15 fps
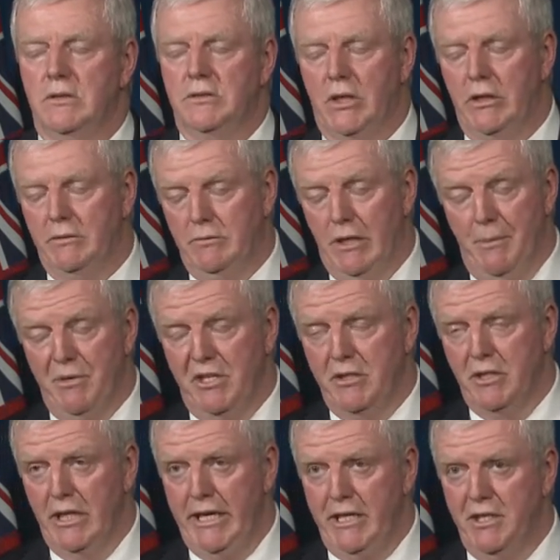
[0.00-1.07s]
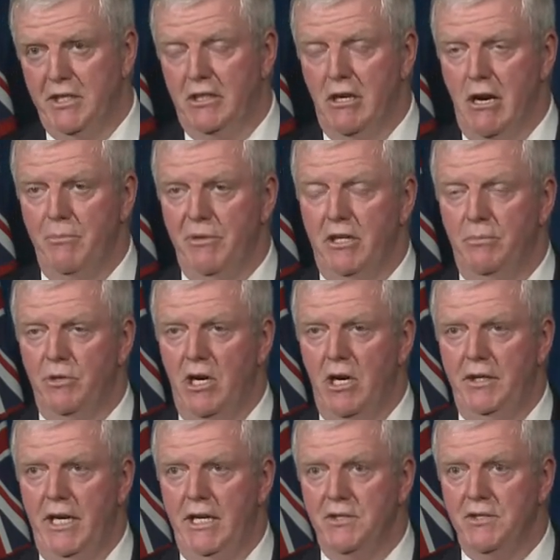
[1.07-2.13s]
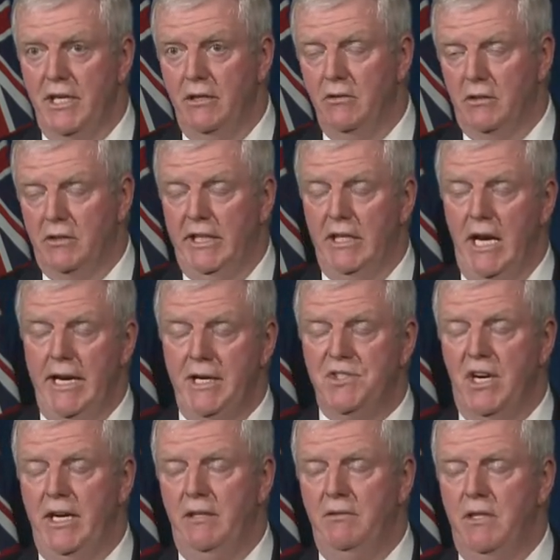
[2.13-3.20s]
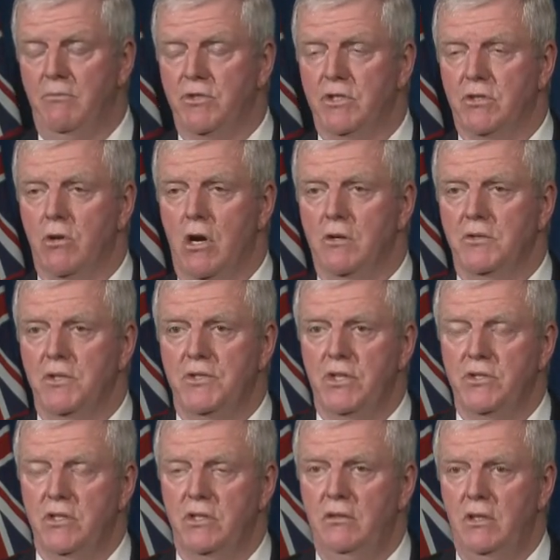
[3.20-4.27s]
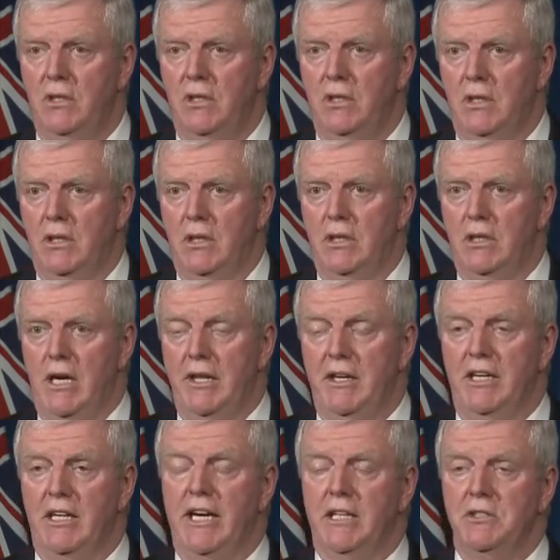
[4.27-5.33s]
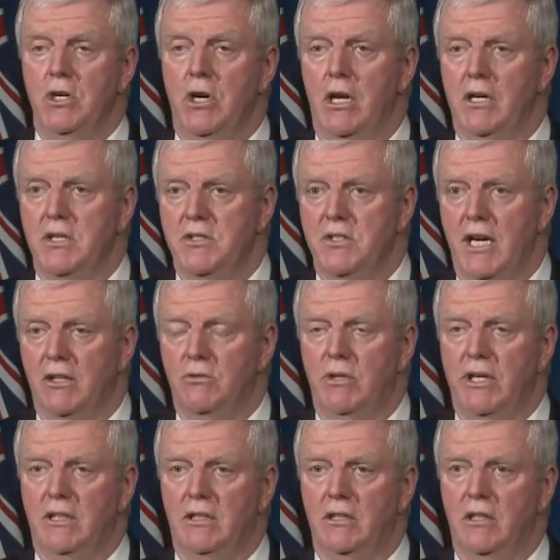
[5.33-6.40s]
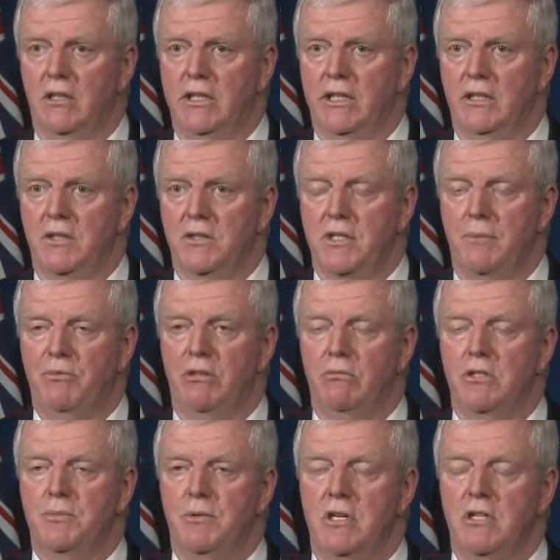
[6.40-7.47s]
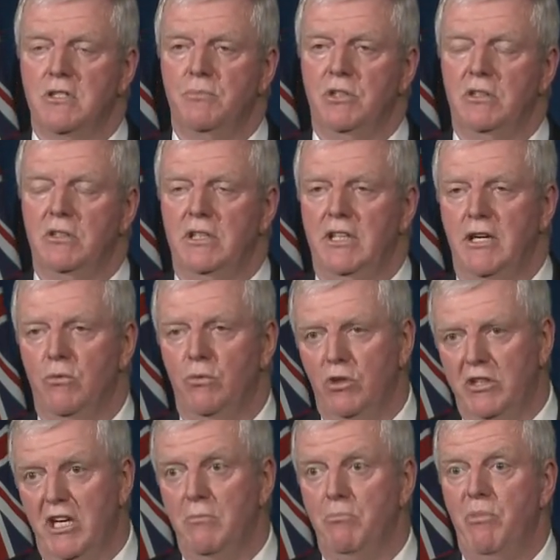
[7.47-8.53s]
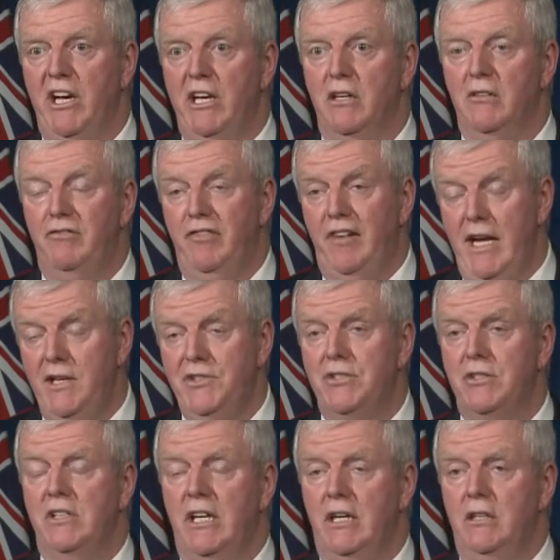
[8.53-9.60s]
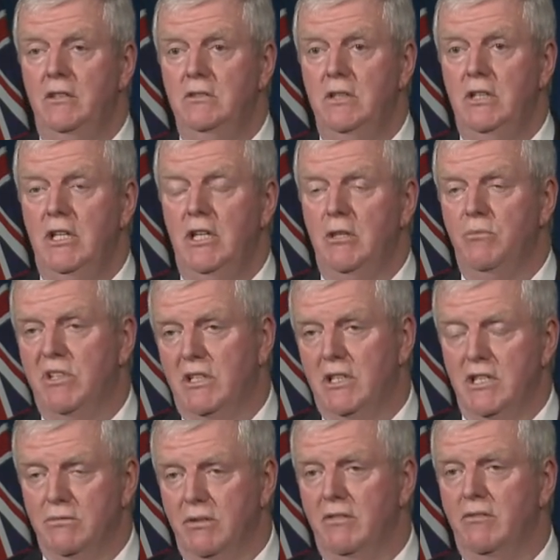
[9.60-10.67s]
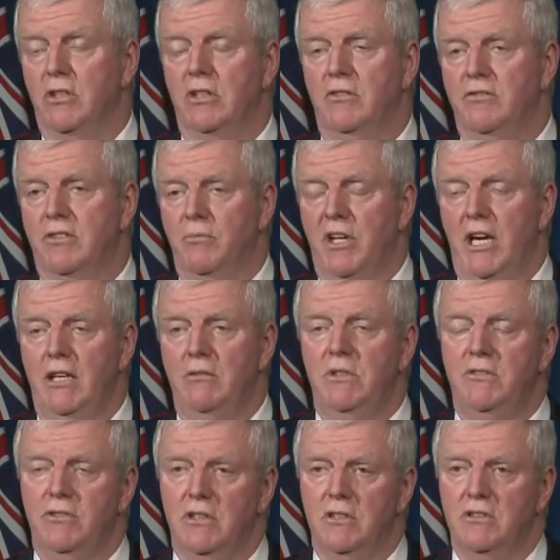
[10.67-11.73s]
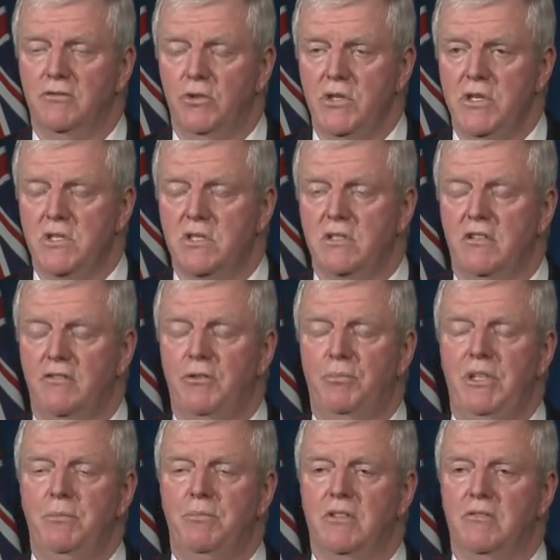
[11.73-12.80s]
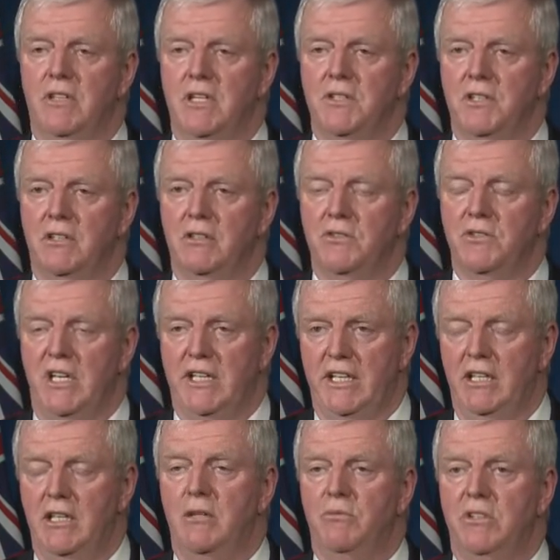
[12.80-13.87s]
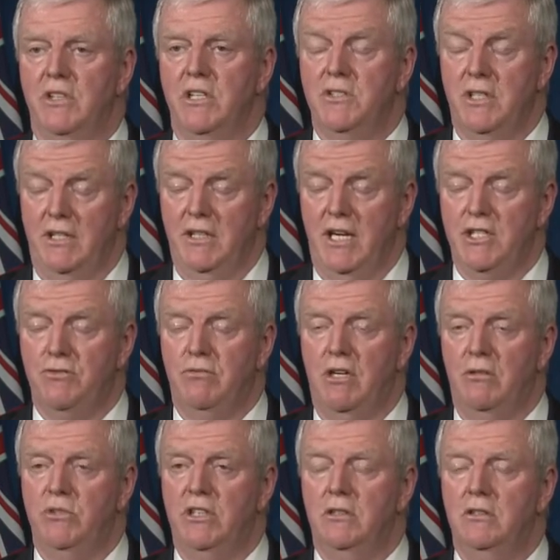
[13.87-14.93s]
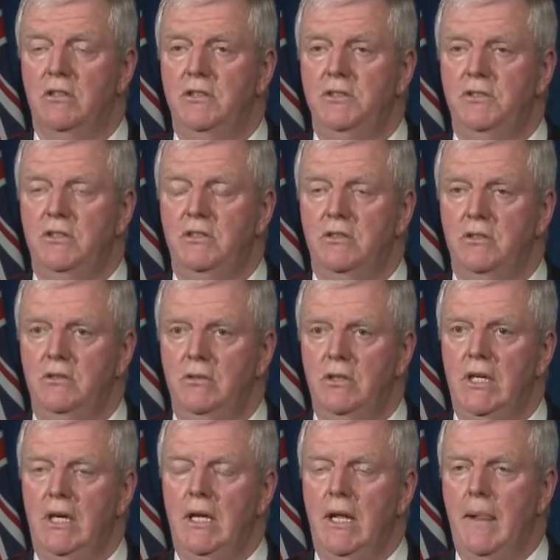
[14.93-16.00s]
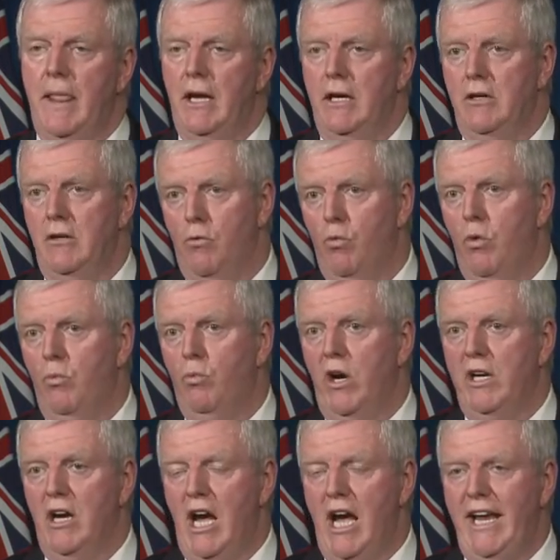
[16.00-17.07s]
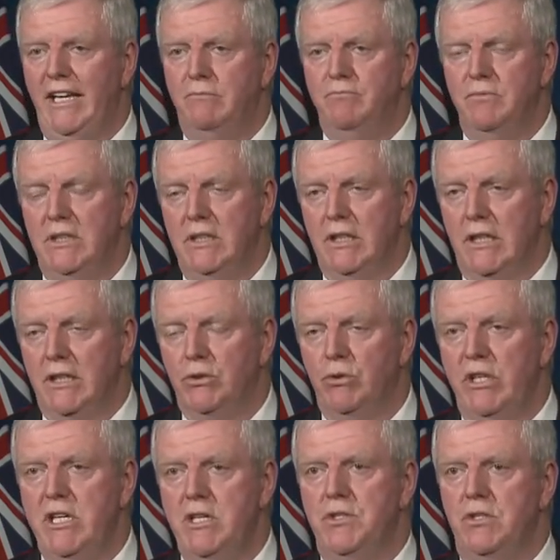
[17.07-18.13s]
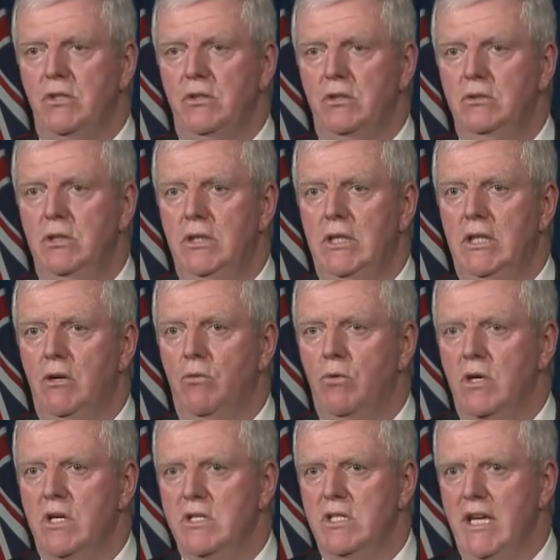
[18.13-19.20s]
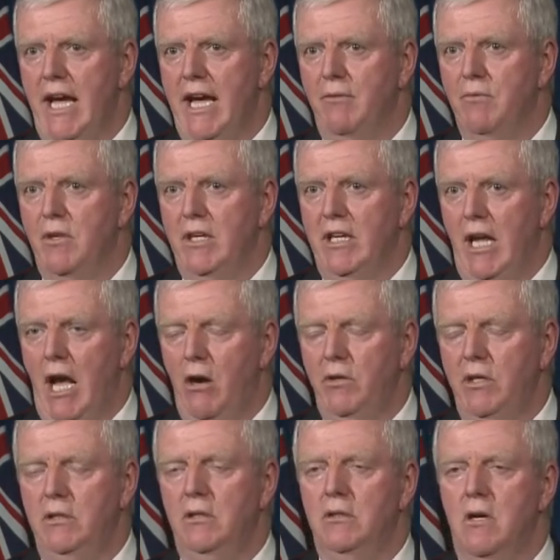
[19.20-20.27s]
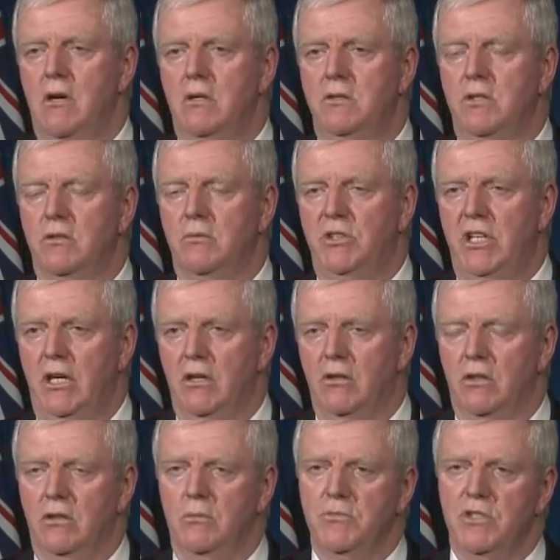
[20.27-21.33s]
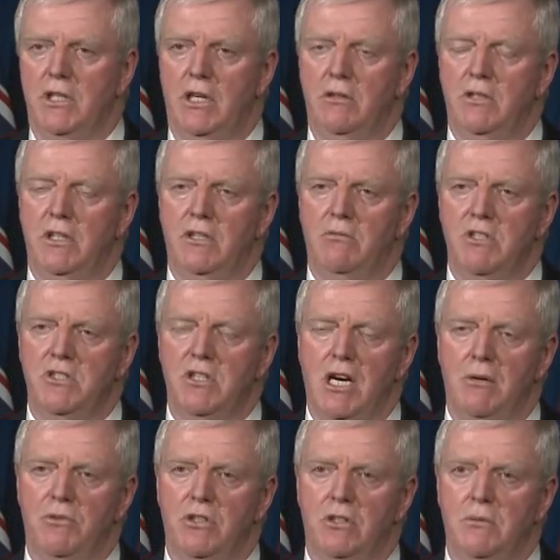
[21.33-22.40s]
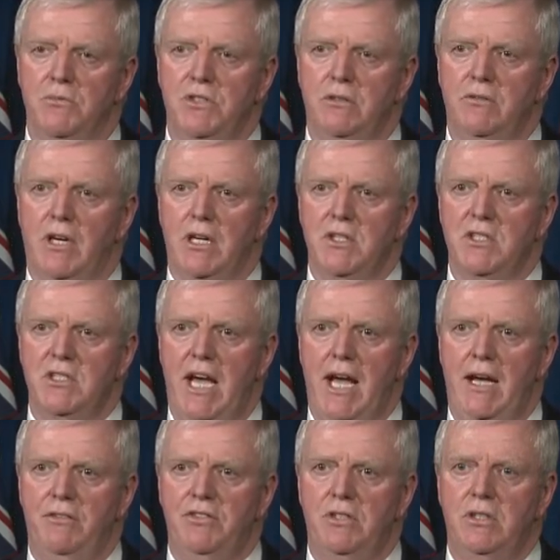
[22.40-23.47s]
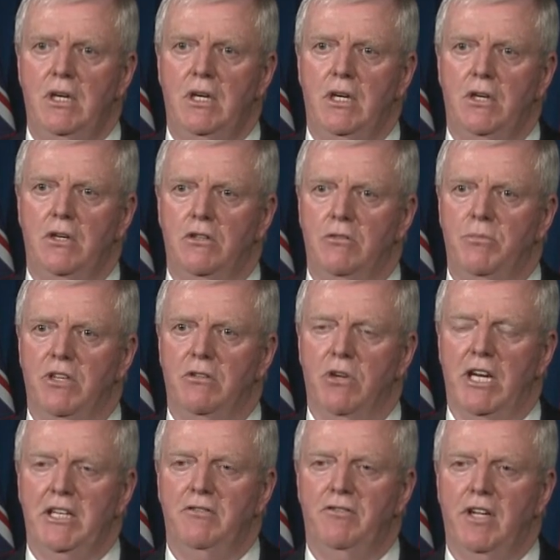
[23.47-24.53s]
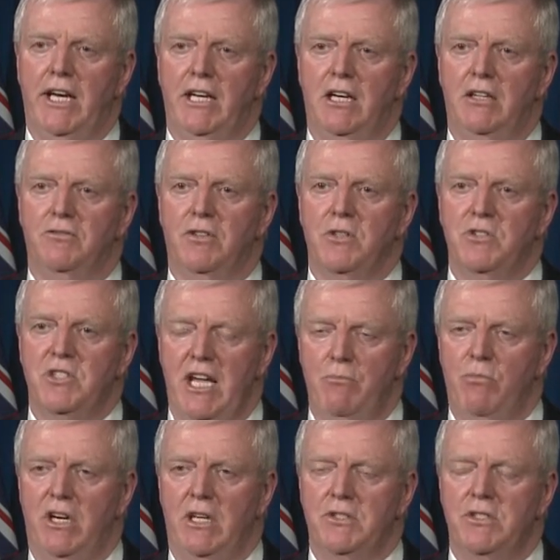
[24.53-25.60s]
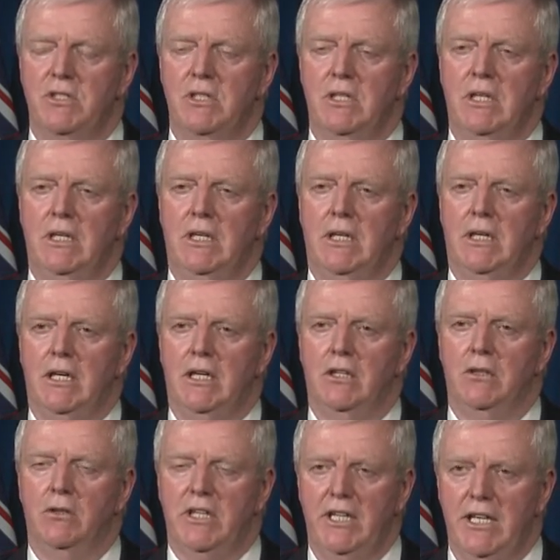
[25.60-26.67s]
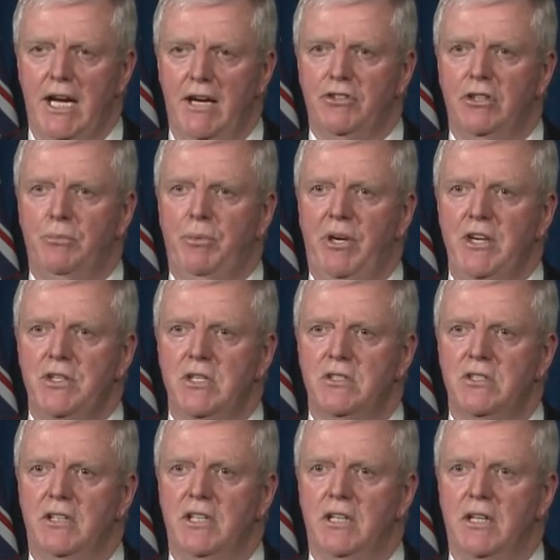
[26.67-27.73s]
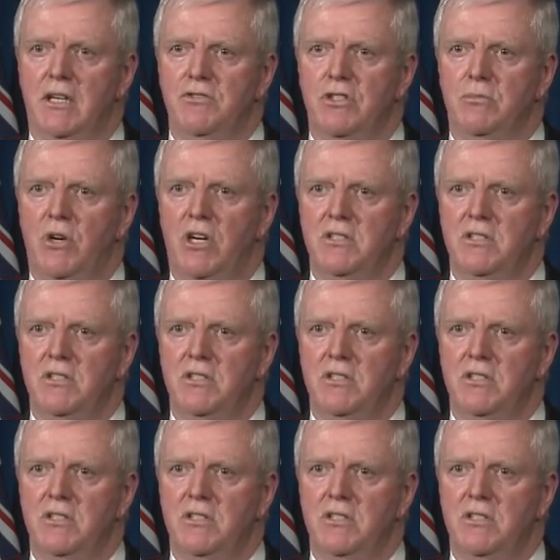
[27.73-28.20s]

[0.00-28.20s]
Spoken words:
Scott, I'd be delighted to comment upon that and say, look, in hindsight, it was the wrong decision. I think I acknowledge that quite clearly and accept the responsibility that we'll get better faster now because we've learned from that. And we've heard the voices of the people of Ontario saying, get on with this. And that's what we are going to do. What I agreed to was that out in the long-term care homes and out in the retirement homes, you've got staffs who have been running flat out for 10 months. Looking after the patients that they love so